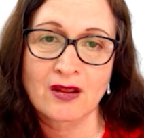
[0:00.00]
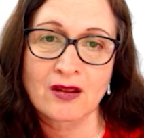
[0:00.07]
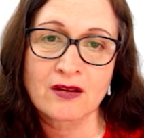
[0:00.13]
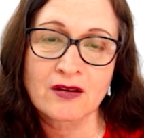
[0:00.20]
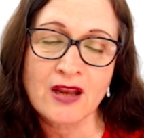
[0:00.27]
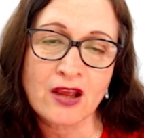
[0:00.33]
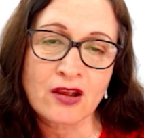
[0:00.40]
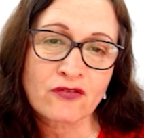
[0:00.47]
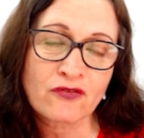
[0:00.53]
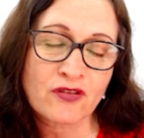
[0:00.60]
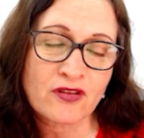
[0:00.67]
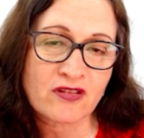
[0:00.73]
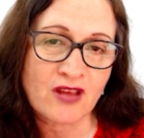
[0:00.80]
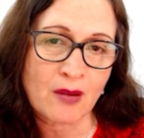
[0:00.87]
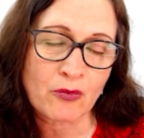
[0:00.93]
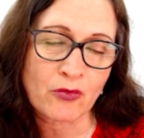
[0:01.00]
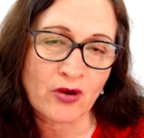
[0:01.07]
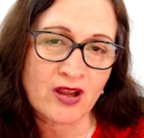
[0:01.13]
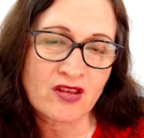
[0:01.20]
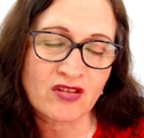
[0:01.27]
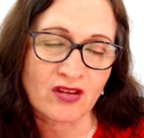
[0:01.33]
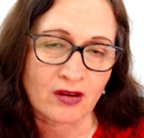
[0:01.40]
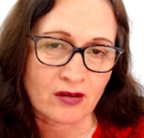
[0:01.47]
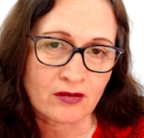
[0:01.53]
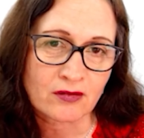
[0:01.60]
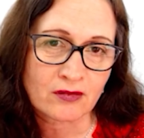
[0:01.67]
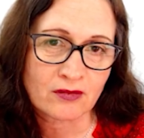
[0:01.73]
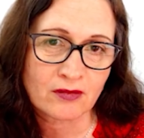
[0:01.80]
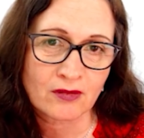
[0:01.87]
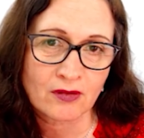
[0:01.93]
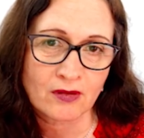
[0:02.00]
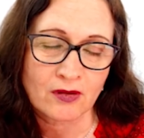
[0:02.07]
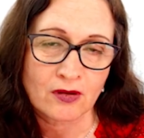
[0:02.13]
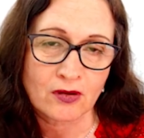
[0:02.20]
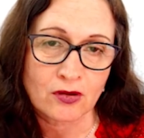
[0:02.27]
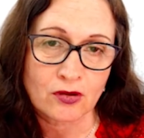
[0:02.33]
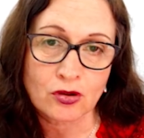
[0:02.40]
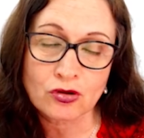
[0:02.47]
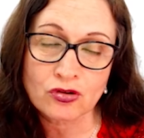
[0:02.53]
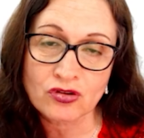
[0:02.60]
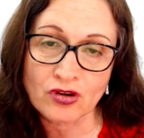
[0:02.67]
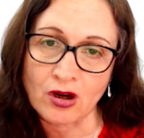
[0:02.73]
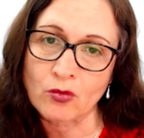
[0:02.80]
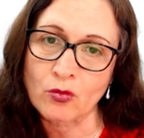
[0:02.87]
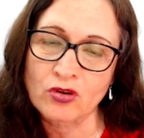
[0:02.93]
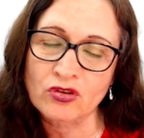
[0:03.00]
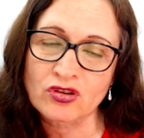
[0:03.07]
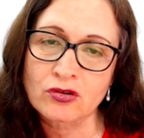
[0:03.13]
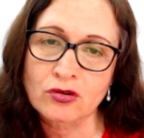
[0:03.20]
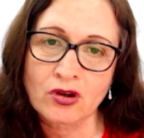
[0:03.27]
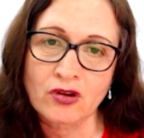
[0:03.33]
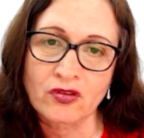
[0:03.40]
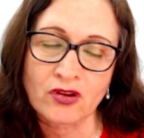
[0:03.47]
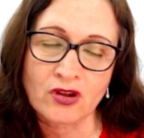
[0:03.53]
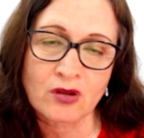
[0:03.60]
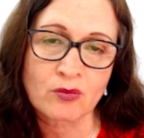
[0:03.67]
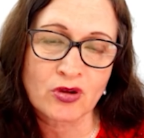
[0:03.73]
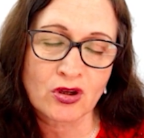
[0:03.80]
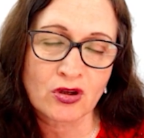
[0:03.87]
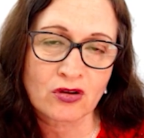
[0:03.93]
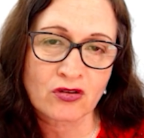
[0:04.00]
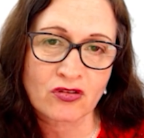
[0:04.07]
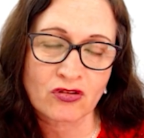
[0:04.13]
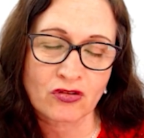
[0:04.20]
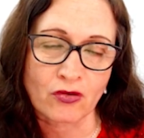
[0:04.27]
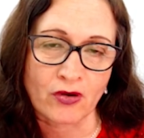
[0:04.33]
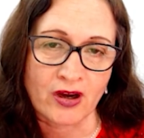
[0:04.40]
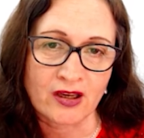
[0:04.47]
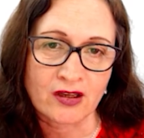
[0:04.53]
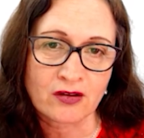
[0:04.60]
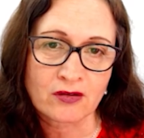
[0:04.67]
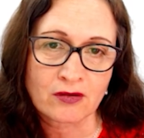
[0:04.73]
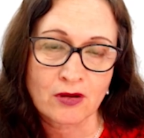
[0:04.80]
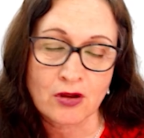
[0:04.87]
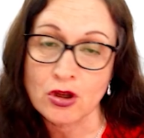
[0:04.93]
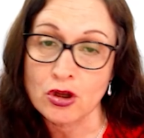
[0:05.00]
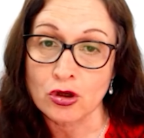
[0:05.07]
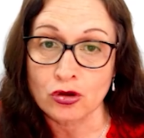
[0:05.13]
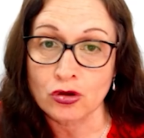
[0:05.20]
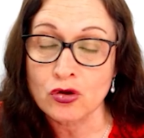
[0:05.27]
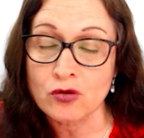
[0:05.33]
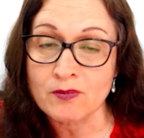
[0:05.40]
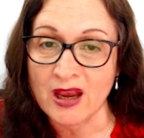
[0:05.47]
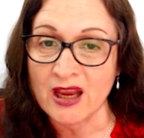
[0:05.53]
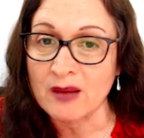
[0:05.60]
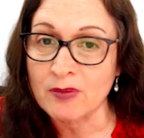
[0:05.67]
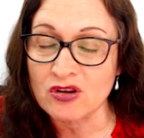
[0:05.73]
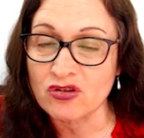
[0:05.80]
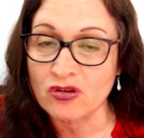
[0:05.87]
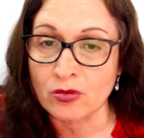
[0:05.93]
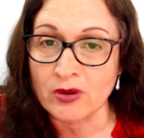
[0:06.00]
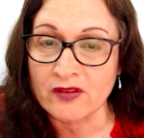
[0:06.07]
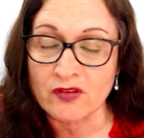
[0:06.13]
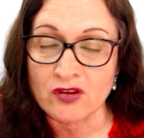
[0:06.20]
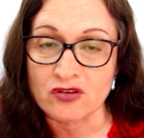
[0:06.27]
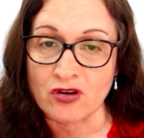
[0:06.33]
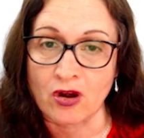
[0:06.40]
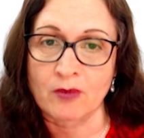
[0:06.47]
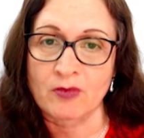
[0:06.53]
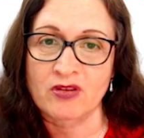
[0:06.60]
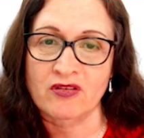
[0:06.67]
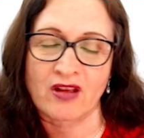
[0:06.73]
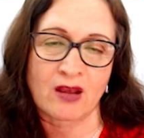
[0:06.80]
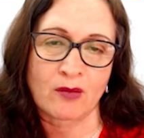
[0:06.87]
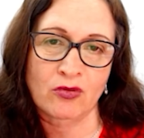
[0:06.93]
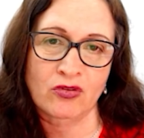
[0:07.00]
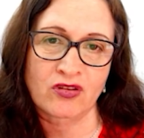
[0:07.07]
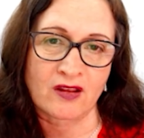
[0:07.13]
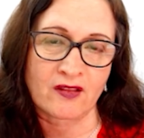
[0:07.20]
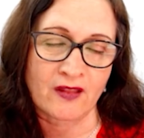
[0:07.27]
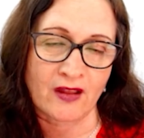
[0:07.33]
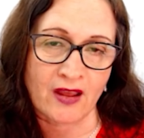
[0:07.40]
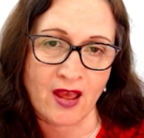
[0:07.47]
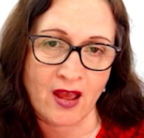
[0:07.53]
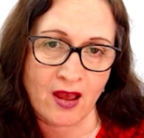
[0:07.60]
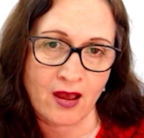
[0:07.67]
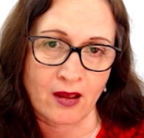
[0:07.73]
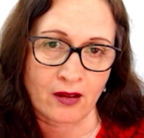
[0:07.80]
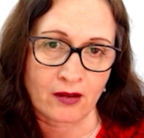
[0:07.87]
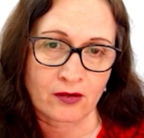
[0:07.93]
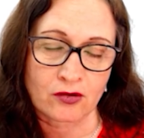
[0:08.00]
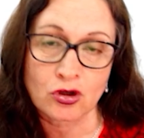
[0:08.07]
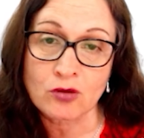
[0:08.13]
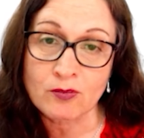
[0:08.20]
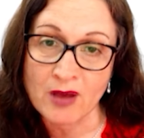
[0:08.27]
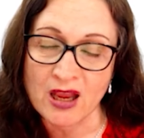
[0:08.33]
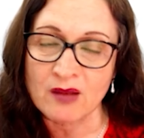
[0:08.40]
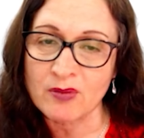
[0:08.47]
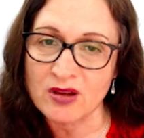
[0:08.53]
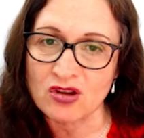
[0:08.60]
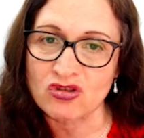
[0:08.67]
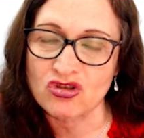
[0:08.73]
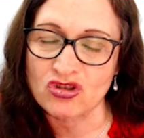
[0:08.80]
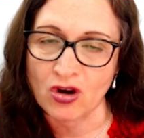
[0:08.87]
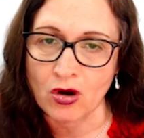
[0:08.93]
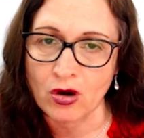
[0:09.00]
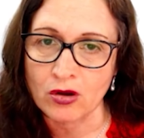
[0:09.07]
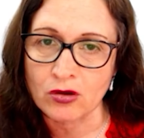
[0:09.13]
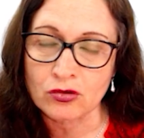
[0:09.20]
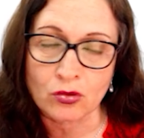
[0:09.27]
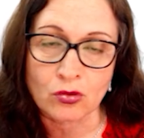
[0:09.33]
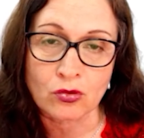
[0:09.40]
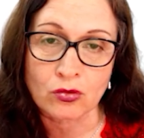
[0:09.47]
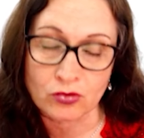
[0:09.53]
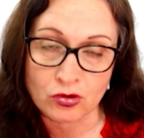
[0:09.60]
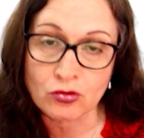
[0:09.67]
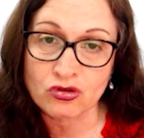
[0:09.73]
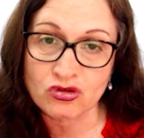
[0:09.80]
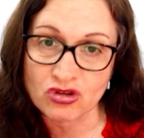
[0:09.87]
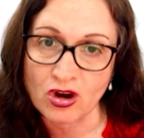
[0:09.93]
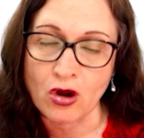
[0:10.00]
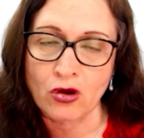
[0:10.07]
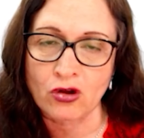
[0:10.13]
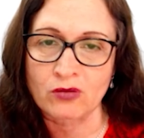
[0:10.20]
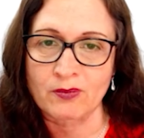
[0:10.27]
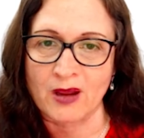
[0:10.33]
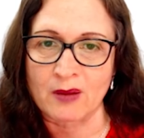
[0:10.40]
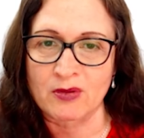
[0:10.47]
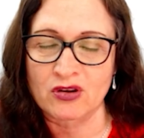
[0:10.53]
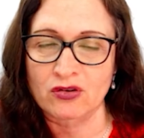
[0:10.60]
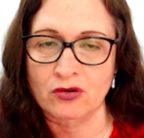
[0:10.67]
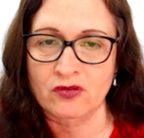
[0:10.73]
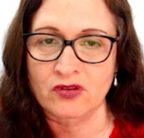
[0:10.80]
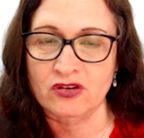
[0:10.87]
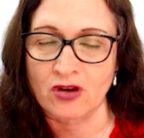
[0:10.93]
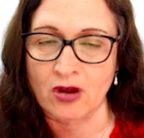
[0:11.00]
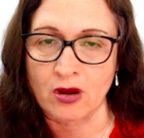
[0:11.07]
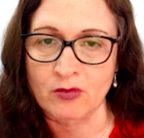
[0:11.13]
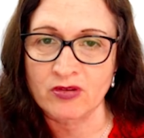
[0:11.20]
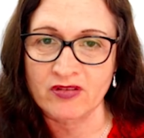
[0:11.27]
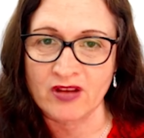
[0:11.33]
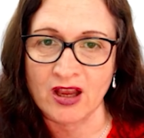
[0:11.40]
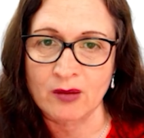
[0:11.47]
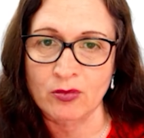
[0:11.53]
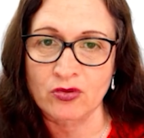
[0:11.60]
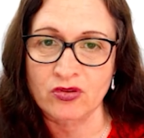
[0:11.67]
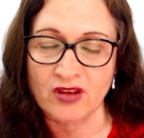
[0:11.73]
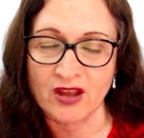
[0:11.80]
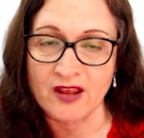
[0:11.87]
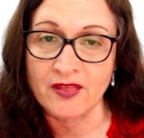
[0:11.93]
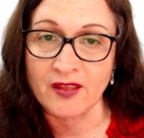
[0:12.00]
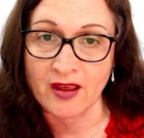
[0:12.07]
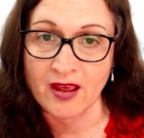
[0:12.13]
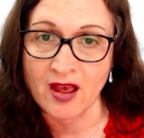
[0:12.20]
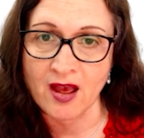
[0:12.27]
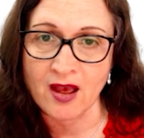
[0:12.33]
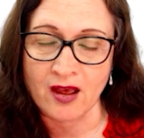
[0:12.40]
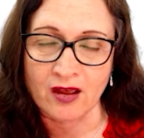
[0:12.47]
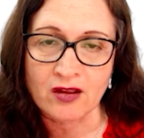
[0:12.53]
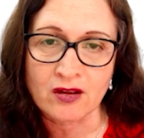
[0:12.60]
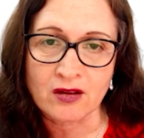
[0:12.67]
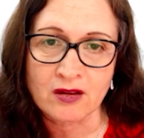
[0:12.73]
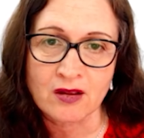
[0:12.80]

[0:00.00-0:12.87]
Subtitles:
Now, if for some reason you don't want to look at the computer screen, you may be doing the times tables in the car. You may be a child, or your child may be doing the times tables in the car